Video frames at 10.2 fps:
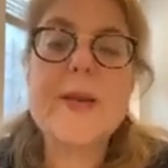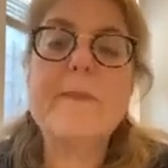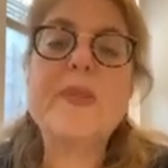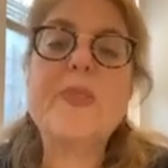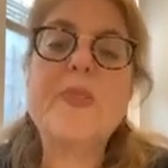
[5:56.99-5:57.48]

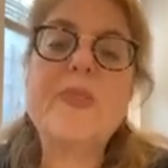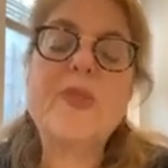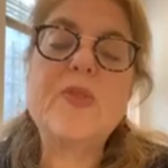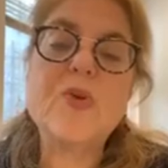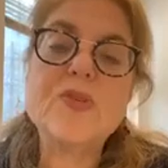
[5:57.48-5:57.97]
But
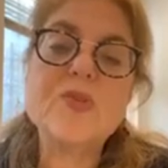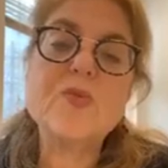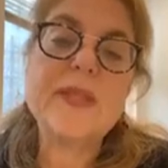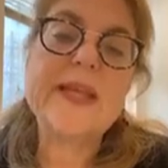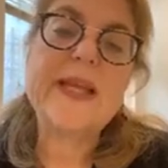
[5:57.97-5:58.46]
those are
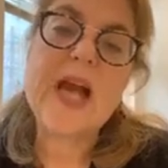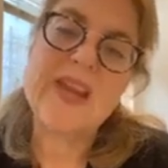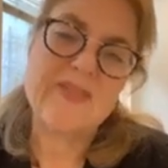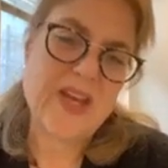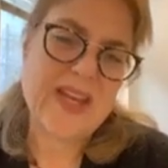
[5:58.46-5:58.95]
really kind
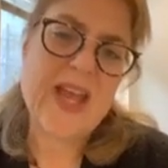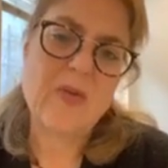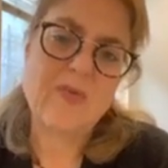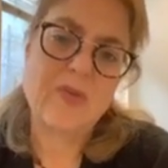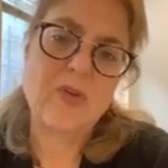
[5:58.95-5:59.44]
of
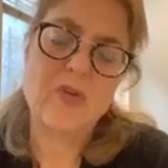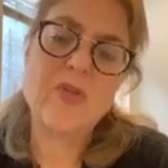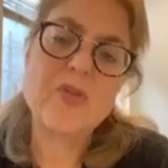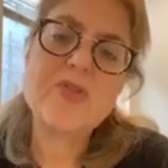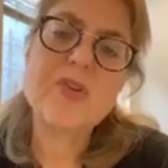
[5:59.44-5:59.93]
unhelpful.
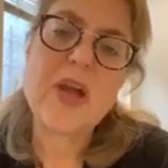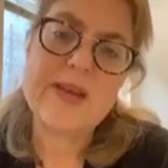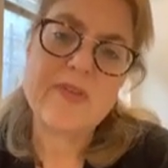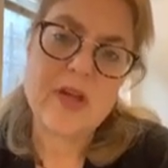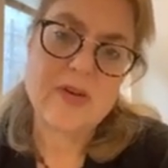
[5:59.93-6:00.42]
Those are kind
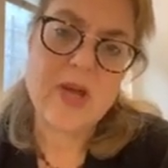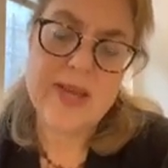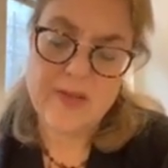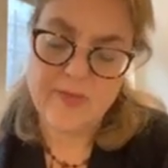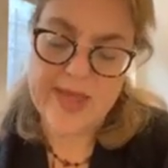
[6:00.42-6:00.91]
of
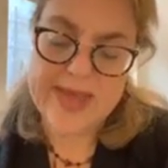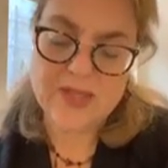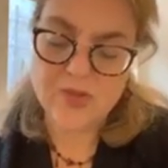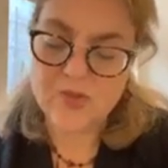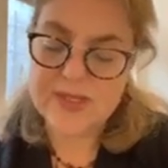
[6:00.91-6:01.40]
unhelpful
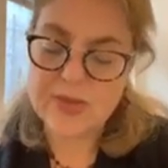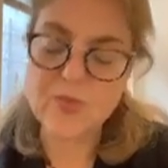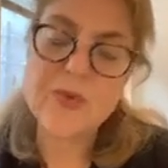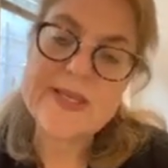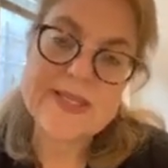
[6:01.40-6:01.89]
attitudes. And the
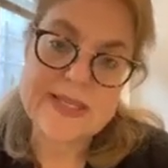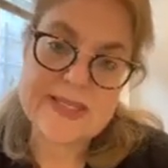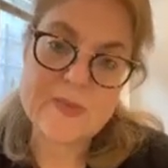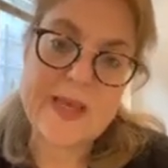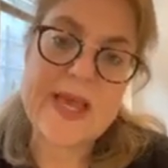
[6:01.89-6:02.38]
reason
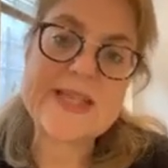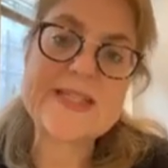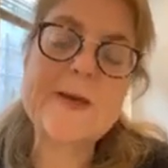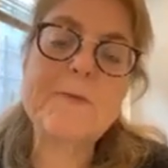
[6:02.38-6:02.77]
is because